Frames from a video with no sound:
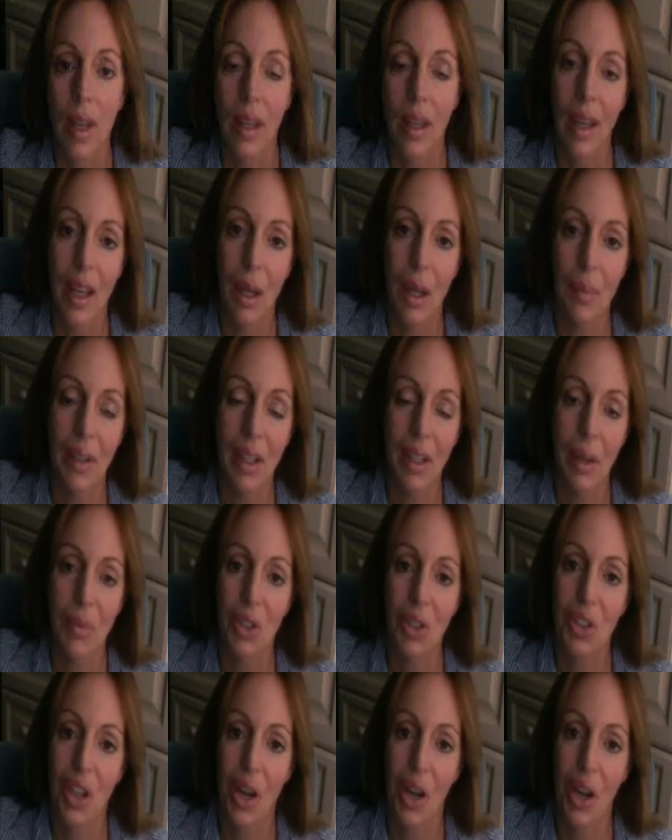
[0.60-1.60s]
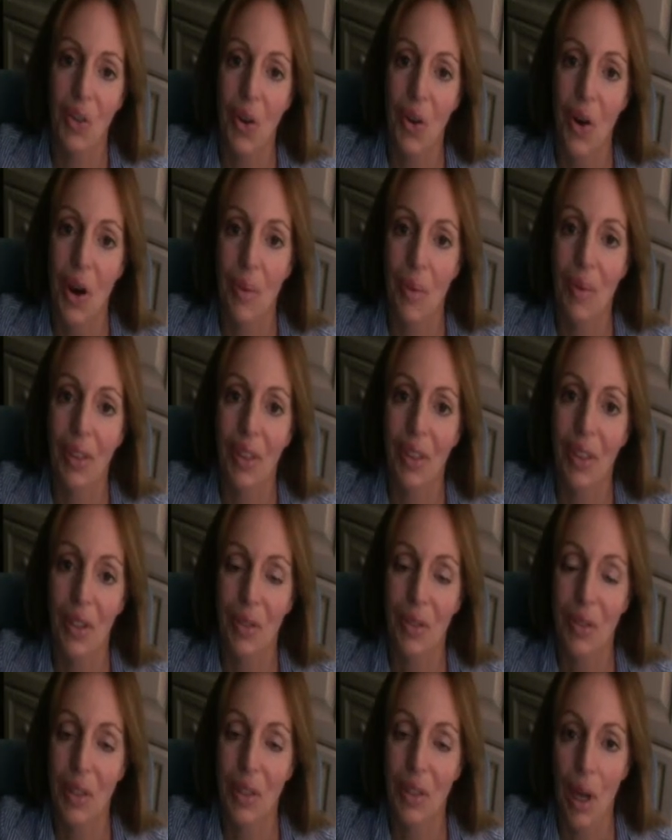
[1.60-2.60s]
Hey, my name is Sharon Hartman.
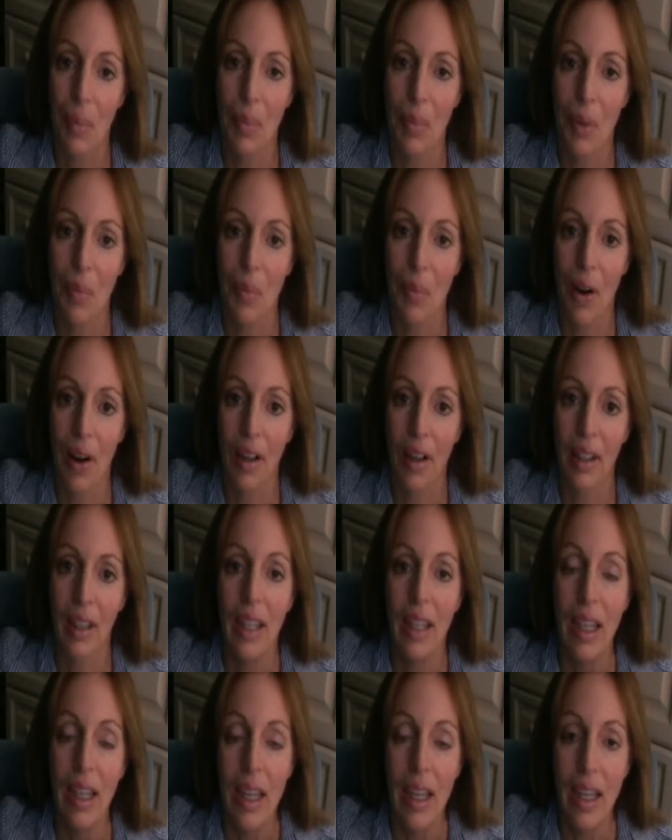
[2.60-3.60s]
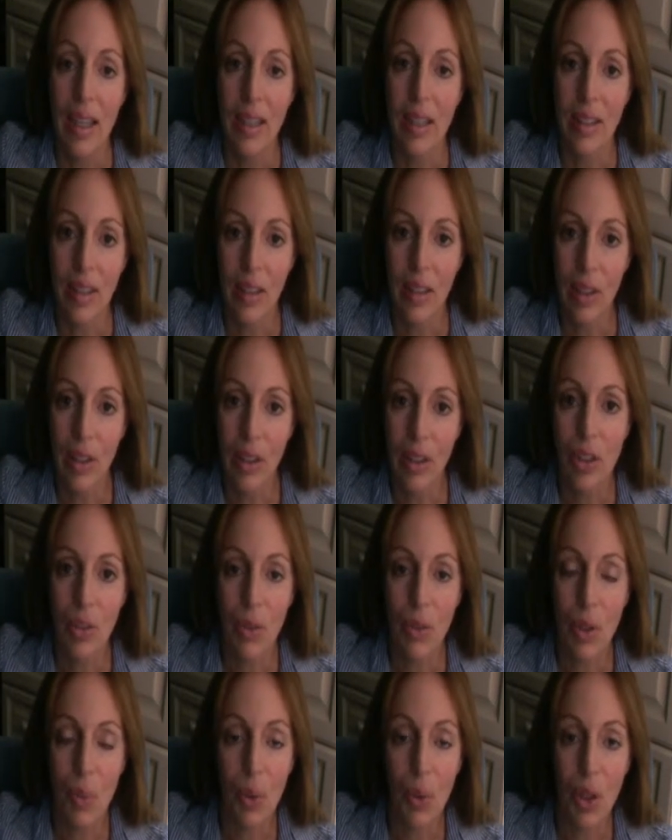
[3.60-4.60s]
Thanks for stopping by. You see those
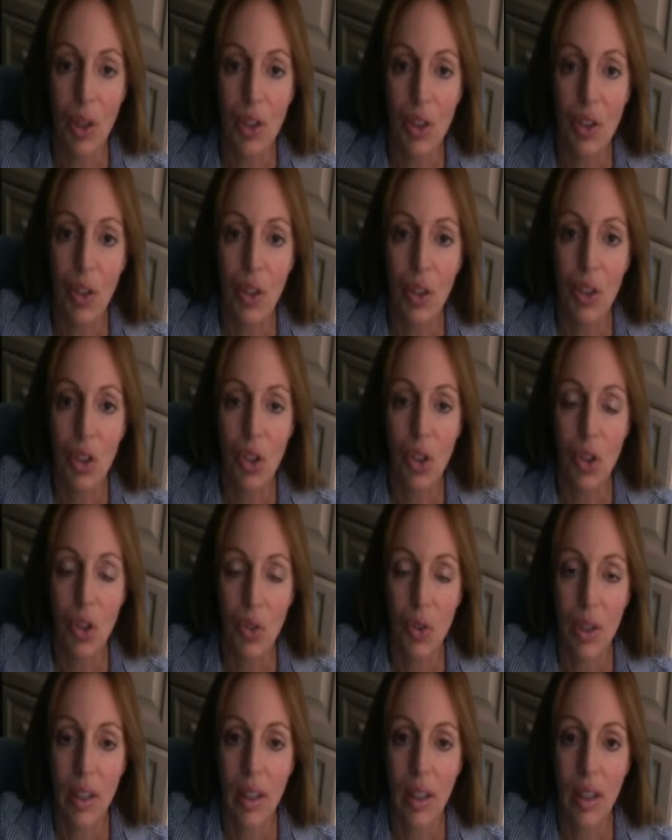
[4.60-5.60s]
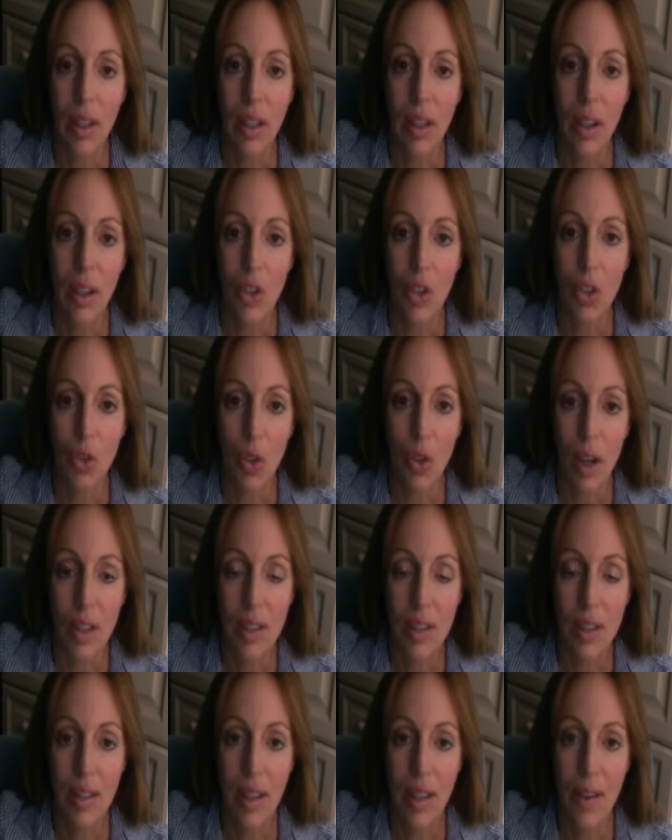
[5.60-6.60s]
three words on the screen?
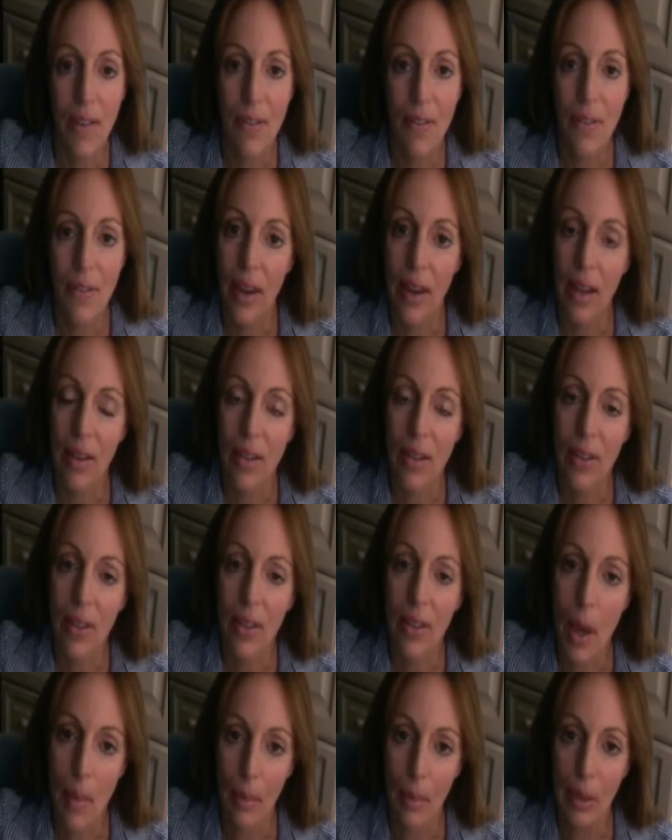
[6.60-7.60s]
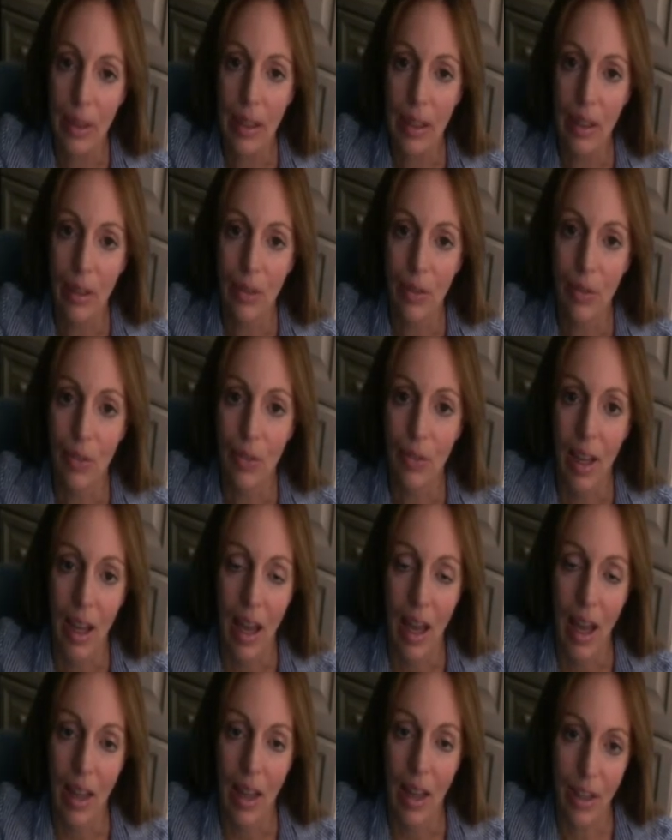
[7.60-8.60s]
Trust, faith, and believe?
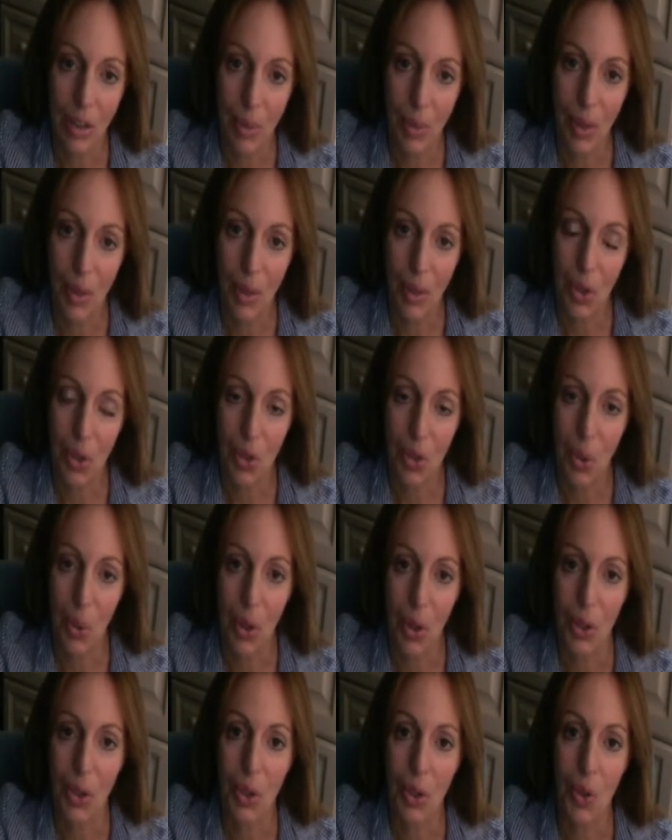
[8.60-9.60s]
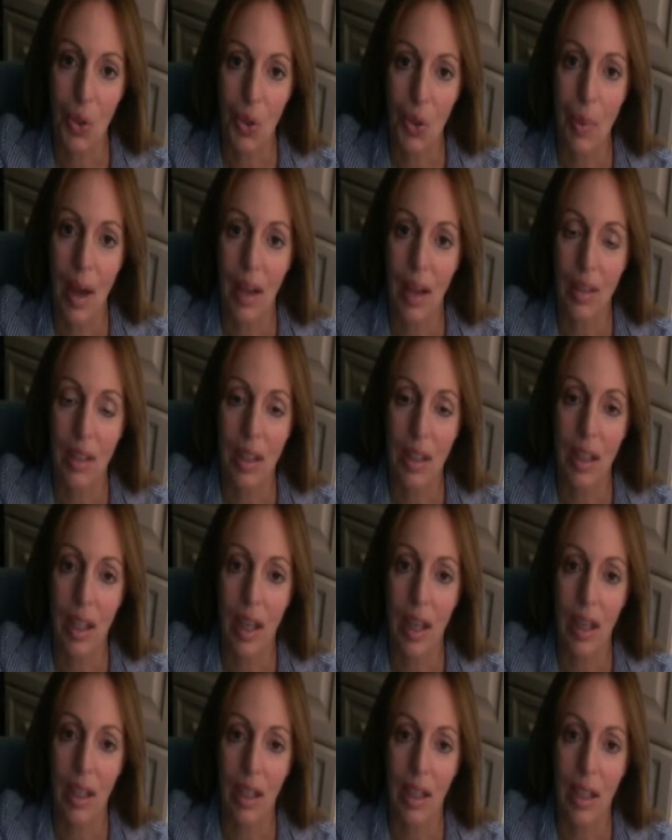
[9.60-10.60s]
That's what I want to talk to you about
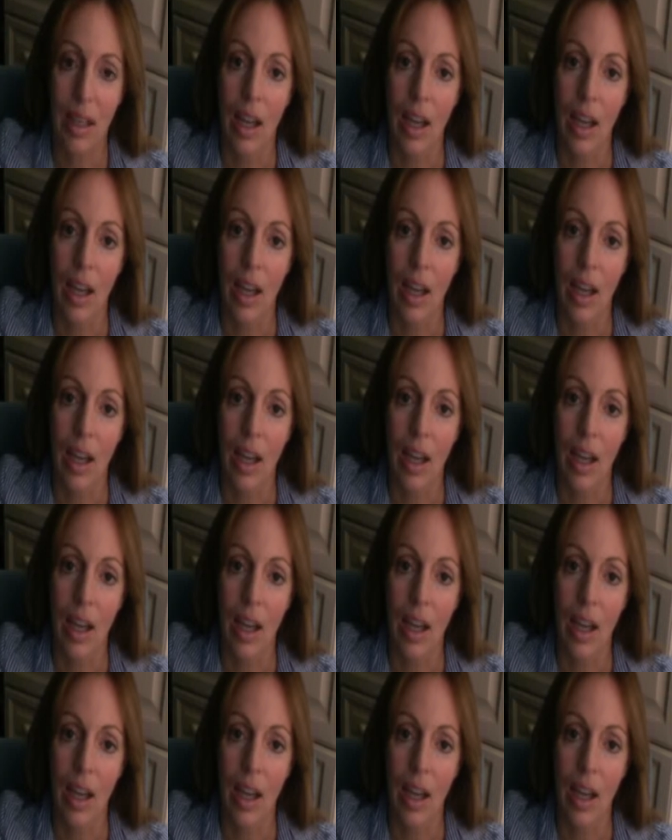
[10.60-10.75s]
today.